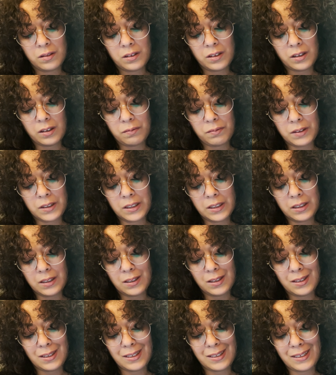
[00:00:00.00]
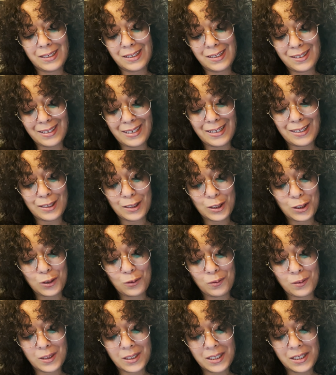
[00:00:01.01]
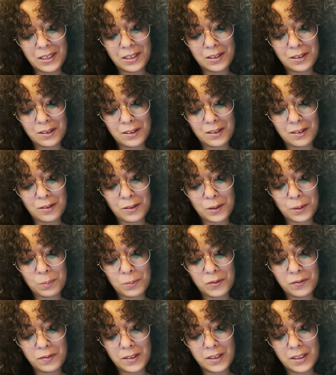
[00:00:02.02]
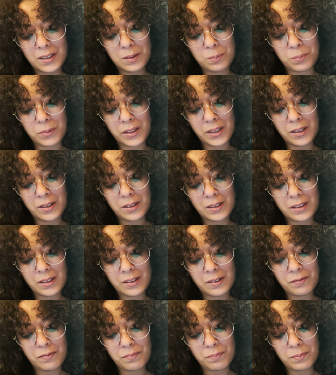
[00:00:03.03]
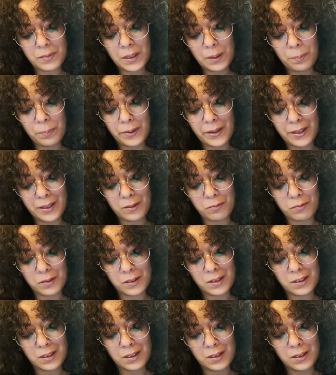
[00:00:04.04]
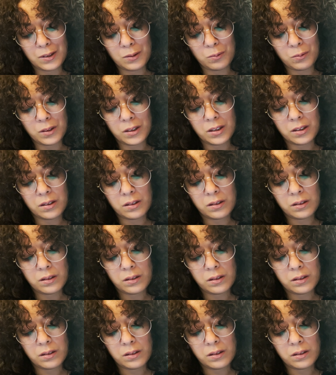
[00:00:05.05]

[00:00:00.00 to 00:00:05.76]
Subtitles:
Obviously, I like actually good horror movies, but I love my bad ones as well.